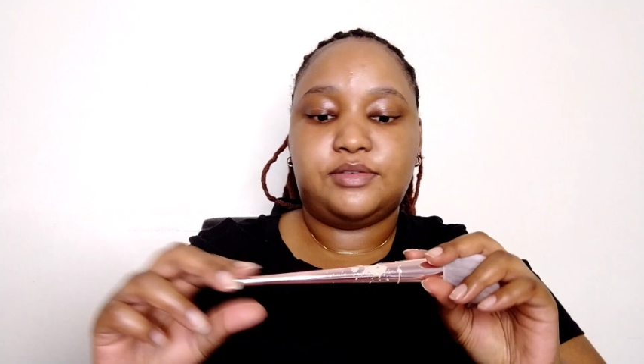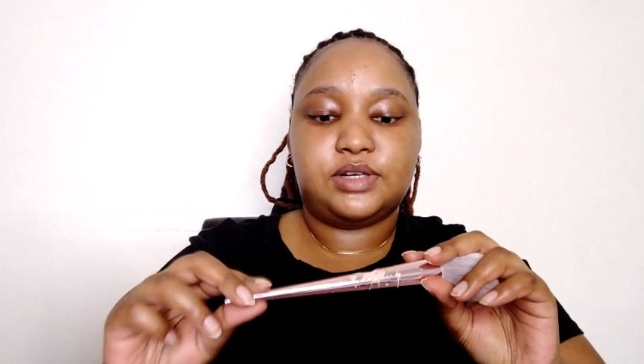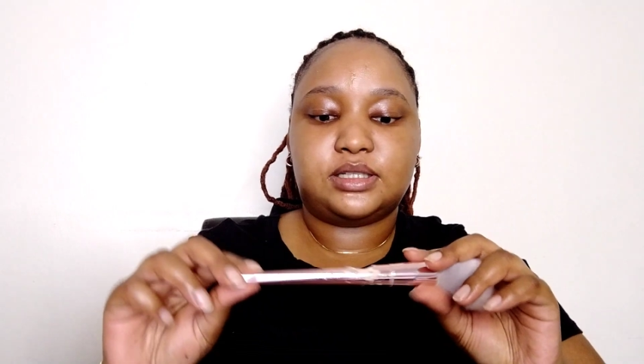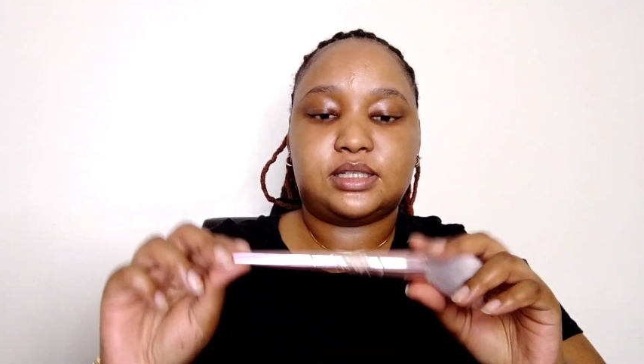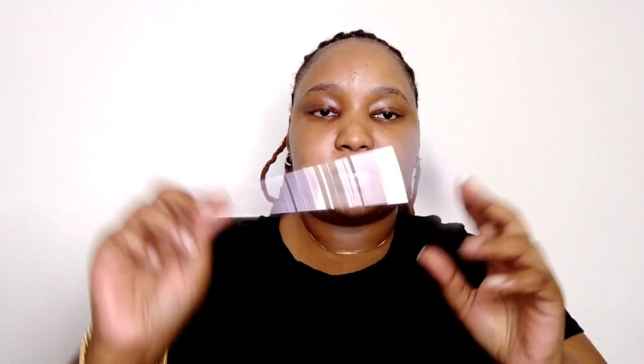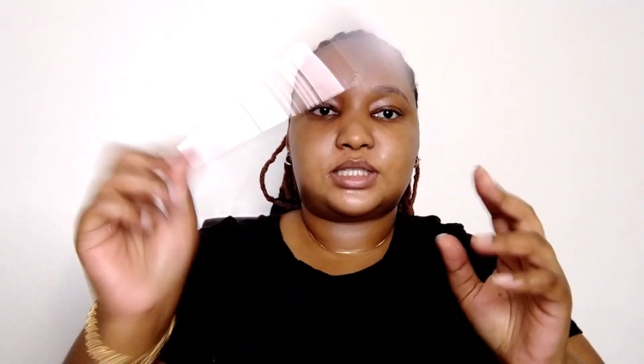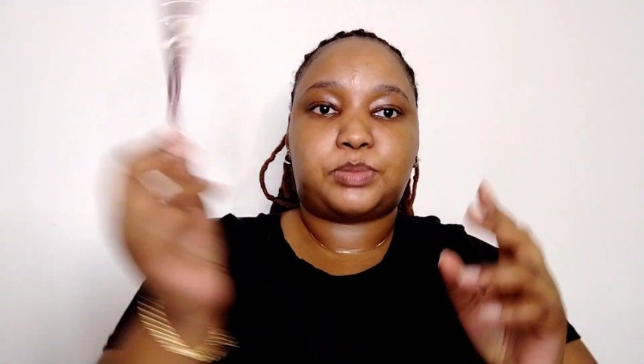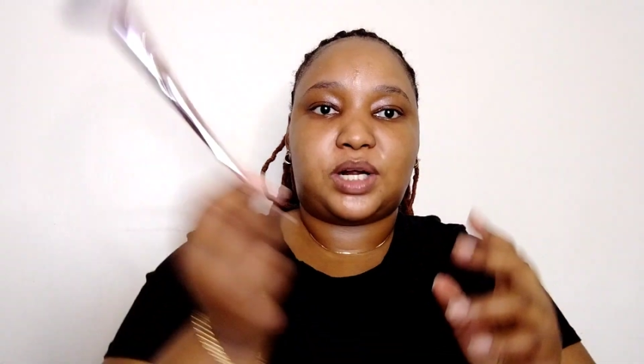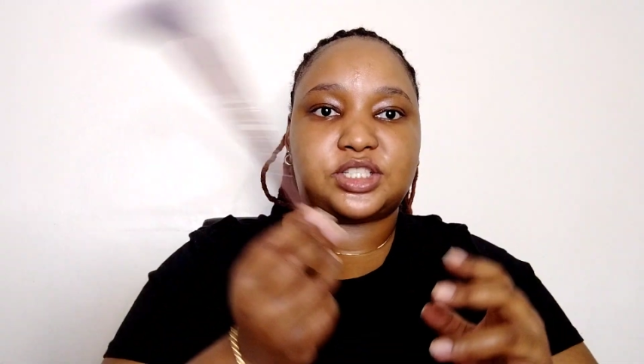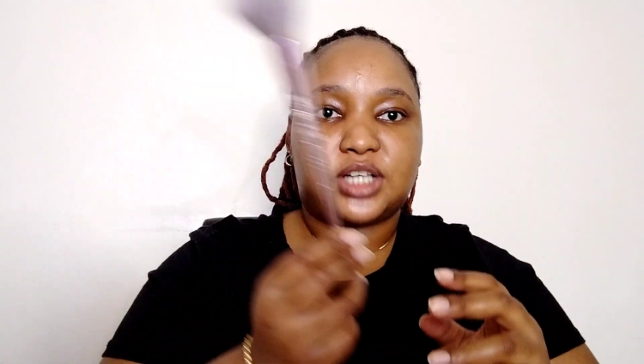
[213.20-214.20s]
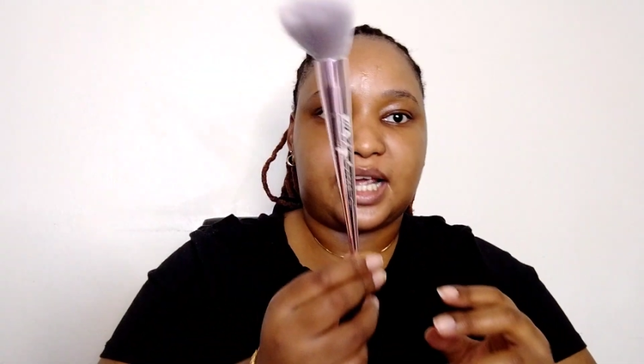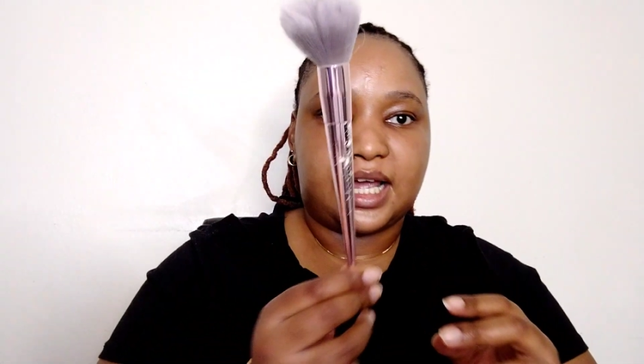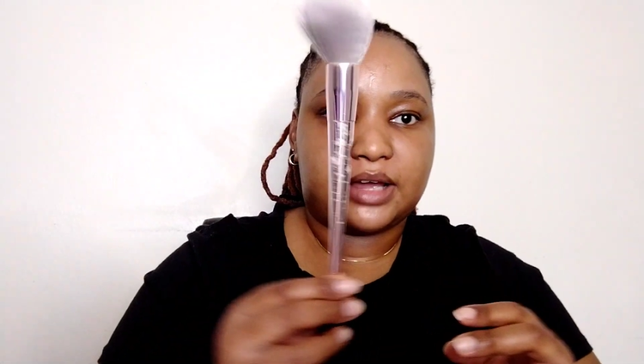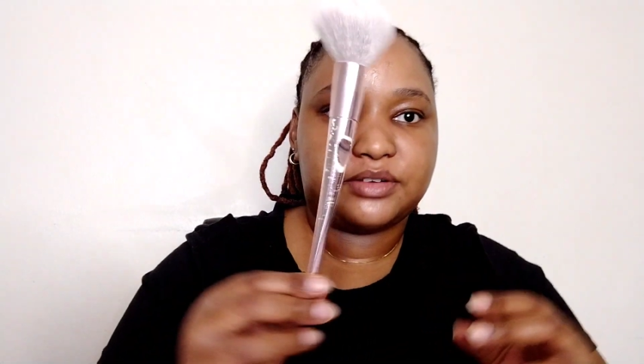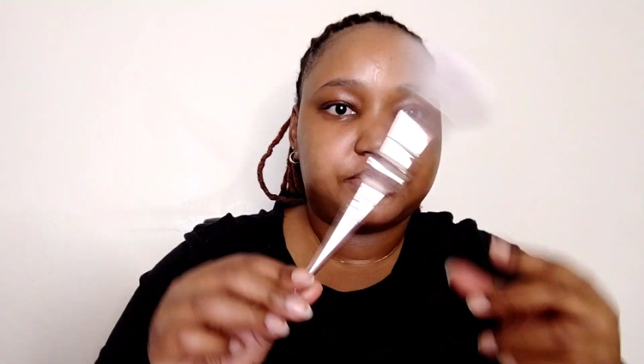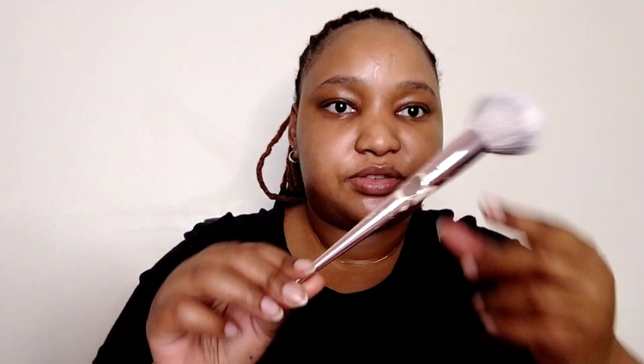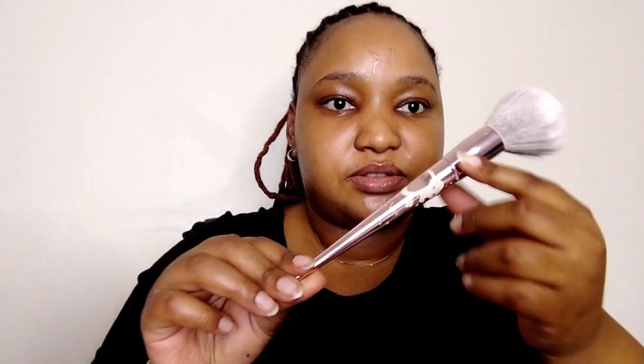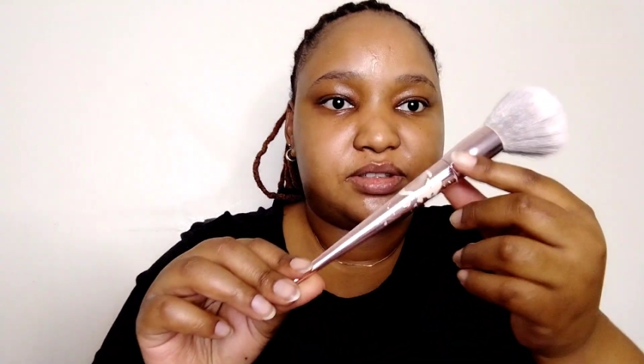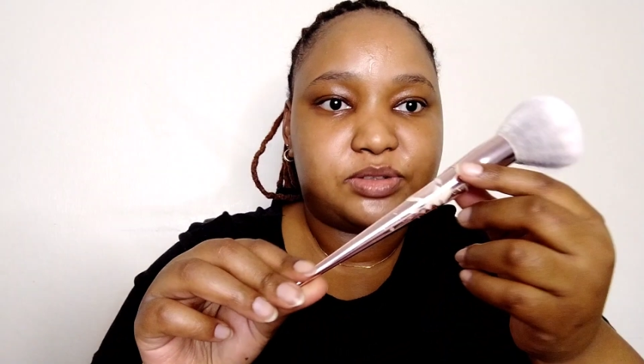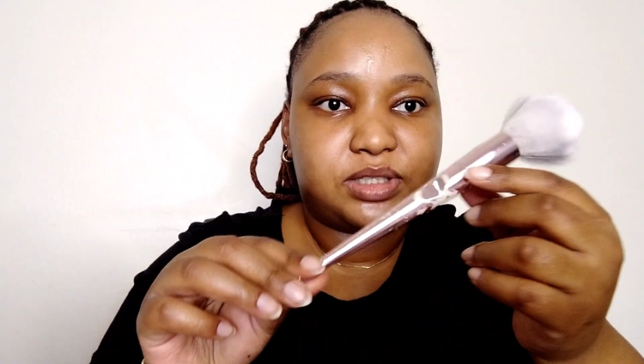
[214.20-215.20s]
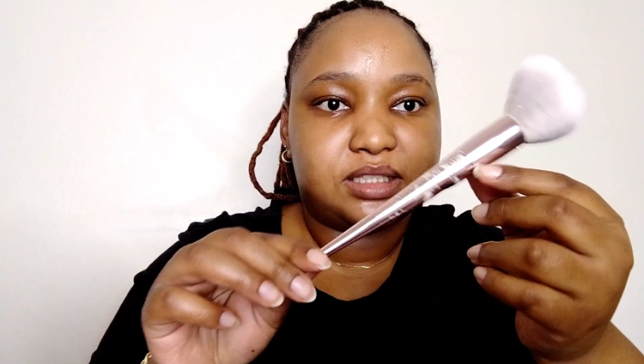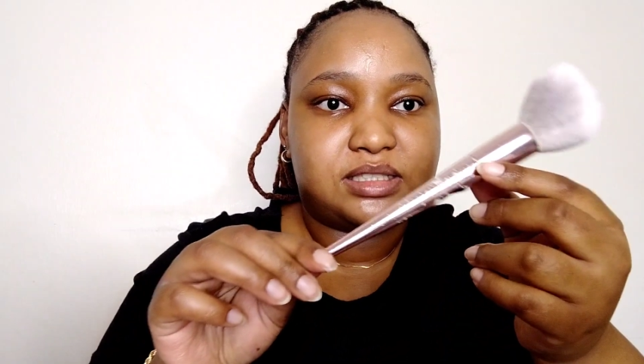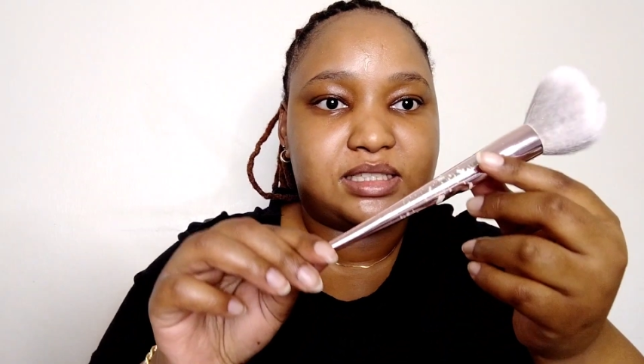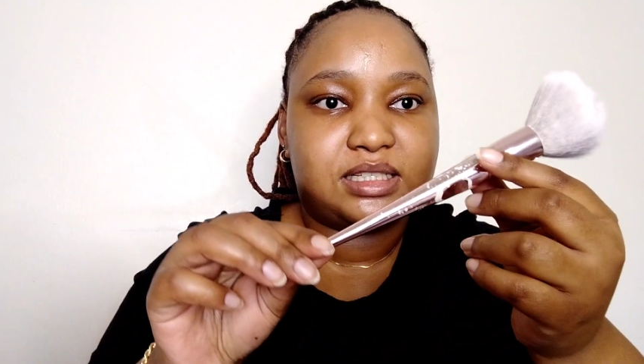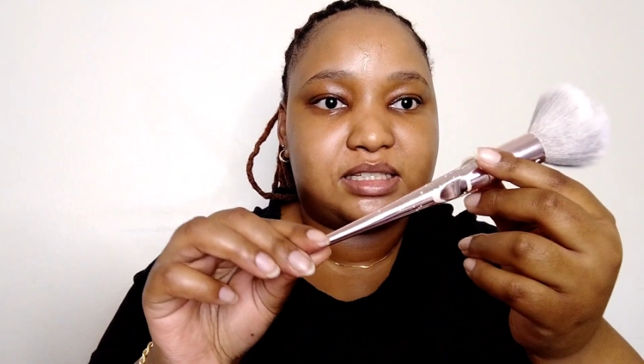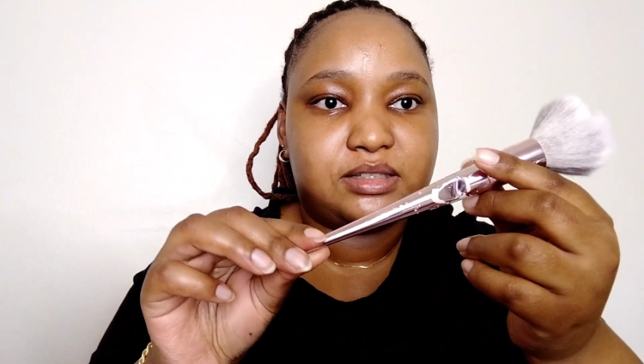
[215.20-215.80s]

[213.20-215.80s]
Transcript: Even this brush I have, you can see,